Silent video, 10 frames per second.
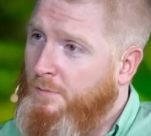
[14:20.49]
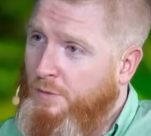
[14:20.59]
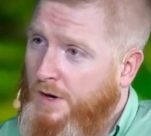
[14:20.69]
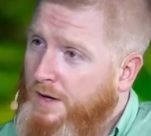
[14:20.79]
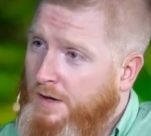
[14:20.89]

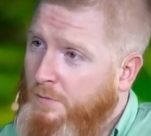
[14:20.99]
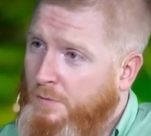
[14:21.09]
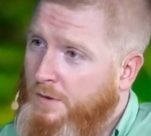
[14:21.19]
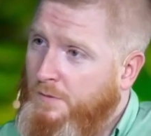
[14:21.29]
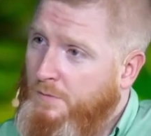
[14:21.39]
praying
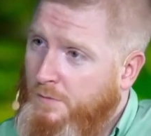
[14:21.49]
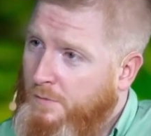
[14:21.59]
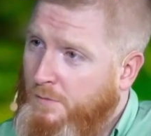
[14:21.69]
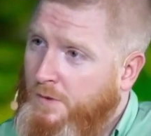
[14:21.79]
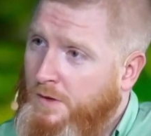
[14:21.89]
with,
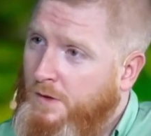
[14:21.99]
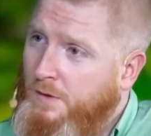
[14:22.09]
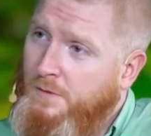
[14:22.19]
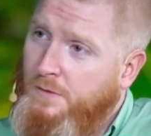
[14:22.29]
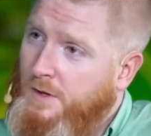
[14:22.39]
you
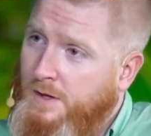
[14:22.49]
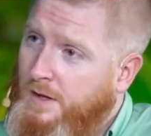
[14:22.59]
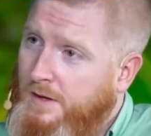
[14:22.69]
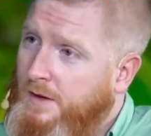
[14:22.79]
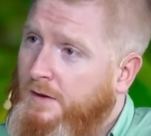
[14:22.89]
know,
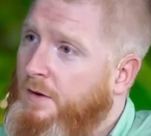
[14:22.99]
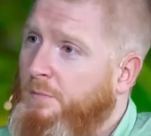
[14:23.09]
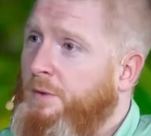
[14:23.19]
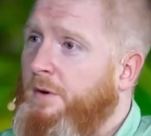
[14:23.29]
and, and they're not but pure.